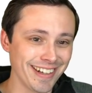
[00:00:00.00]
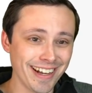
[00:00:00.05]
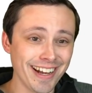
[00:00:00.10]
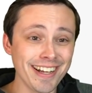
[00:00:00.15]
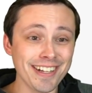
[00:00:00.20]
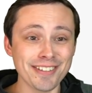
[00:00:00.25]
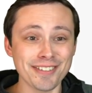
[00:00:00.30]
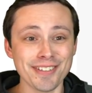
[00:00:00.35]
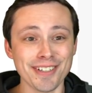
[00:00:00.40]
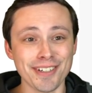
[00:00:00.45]

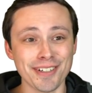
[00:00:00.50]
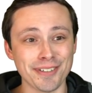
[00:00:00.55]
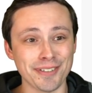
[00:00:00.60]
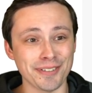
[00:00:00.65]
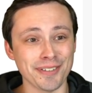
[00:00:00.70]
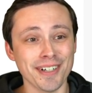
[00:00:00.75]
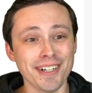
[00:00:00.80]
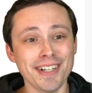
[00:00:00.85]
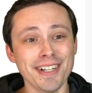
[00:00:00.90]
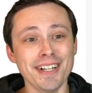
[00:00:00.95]
I don't
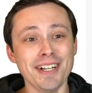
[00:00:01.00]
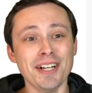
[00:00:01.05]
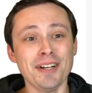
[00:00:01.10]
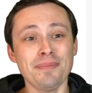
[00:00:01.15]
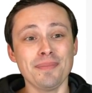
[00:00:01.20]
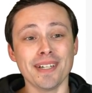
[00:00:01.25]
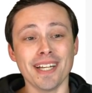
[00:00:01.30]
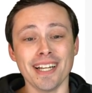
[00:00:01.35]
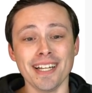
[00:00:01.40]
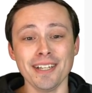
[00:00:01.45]
know.
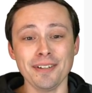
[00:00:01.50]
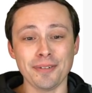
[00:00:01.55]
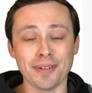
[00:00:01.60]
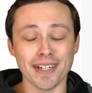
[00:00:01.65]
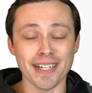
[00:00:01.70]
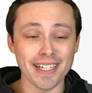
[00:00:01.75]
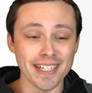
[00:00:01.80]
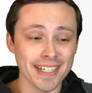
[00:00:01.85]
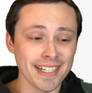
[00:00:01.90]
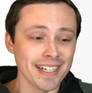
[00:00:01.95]
But
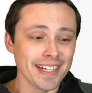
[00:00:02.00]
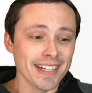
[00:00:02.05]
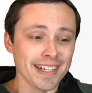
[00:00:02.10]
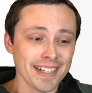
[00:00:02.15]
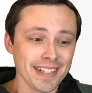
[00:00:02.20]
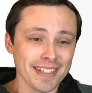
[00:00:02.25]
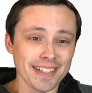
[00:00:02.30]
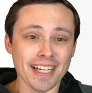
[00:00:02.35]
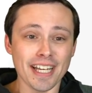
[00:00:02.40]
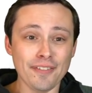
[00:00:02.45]
anyway,
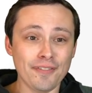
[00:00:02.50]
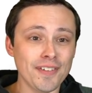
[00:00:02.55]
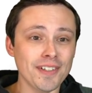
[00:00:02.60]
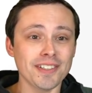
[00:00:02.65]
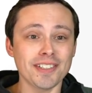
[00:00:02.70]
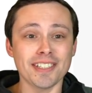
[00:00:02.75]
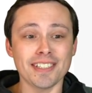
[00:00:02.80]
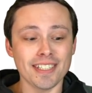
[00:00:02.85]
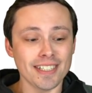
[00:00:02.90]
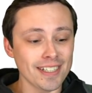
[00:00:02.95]
if you're
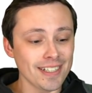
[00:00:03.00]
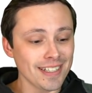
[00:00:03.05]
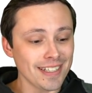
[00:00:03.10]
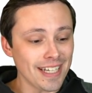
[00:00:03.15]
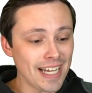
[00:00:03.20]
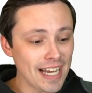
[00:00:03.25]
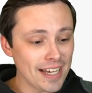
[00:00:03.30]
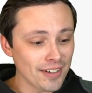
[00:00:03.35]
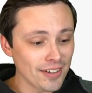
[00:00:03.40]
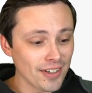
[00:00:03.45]
still
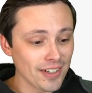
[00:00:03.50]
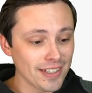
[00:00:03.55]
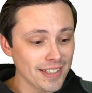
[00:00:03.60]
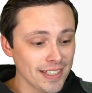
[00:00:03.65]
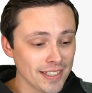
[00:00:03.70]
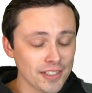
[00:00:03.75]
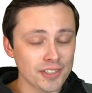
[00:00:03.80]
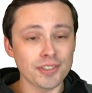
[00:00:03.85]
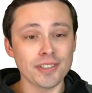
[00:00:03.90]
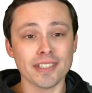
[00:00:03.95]
at all
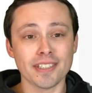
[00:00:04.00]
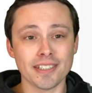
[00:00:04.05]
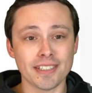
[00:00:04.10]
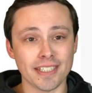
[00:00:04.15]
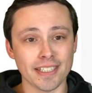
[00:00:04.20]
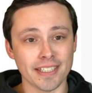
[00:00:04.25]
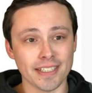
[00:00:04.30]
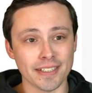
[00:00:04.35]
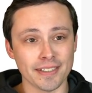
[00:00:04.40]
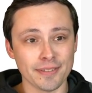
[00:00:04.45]

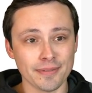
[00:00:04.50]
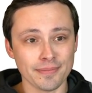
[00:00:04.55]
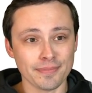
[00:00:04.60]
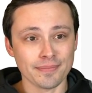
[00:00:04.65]
interested,